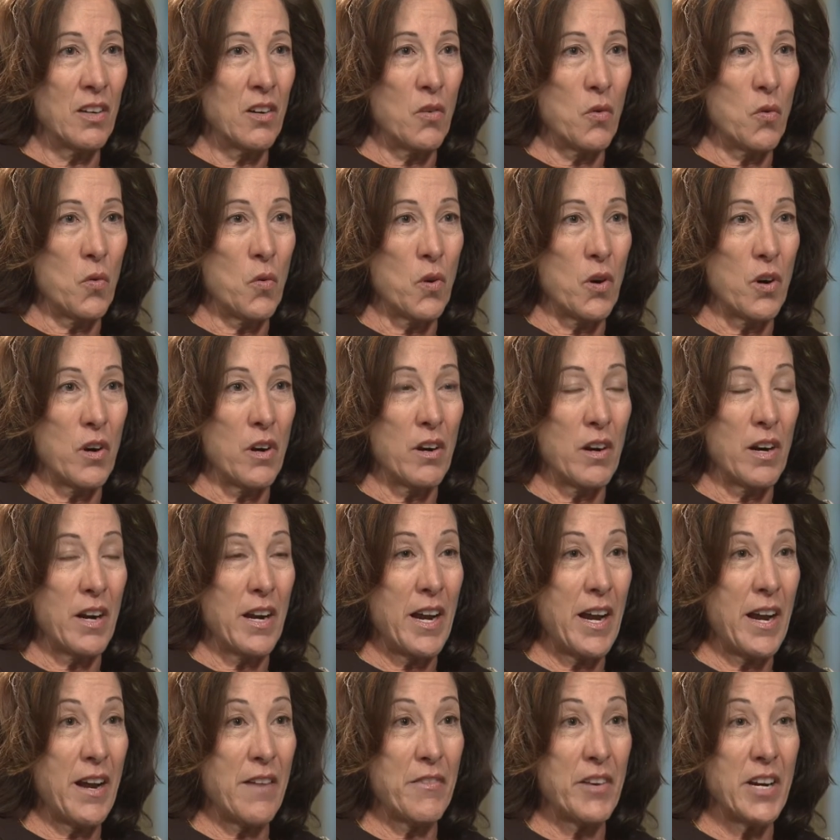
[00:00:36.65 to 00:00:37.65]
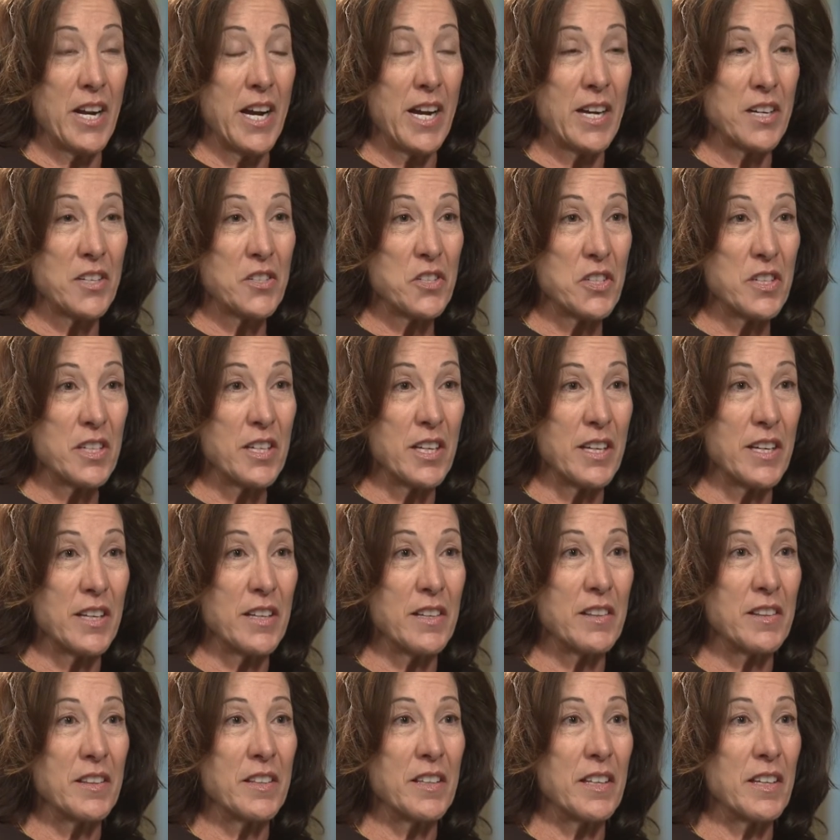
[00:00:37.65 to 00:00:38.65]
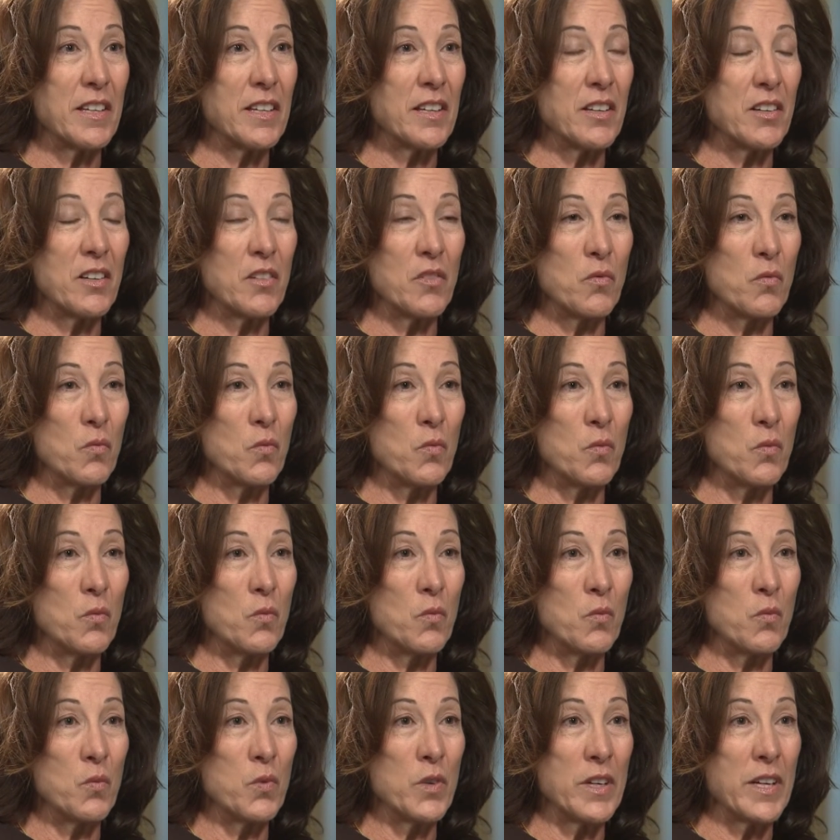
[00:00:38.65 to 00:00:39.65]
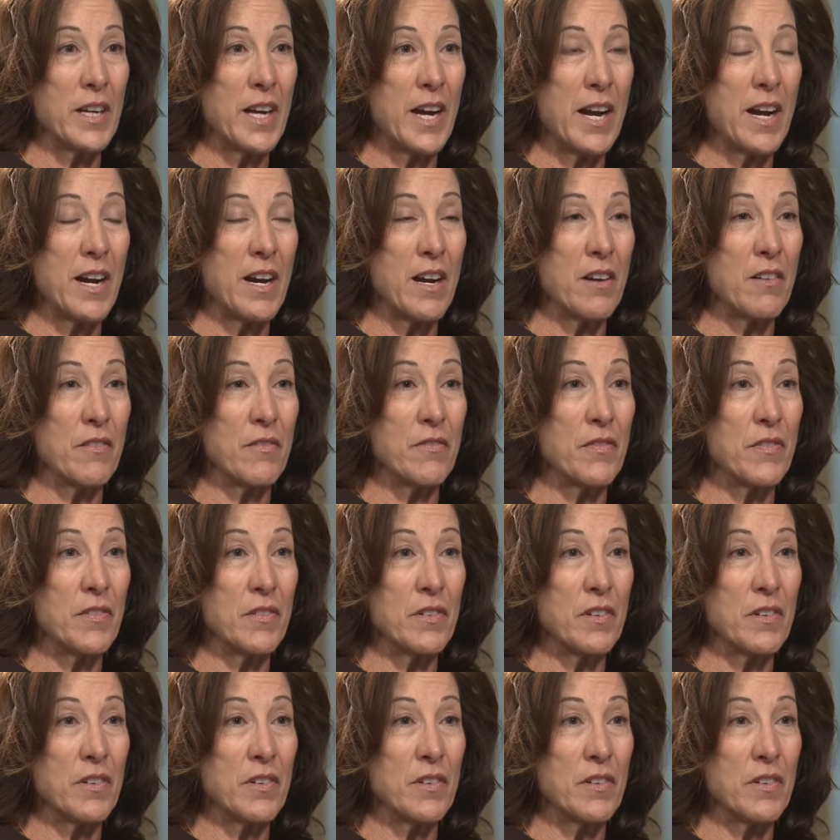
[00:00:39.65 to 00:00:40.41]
or have an accident that would have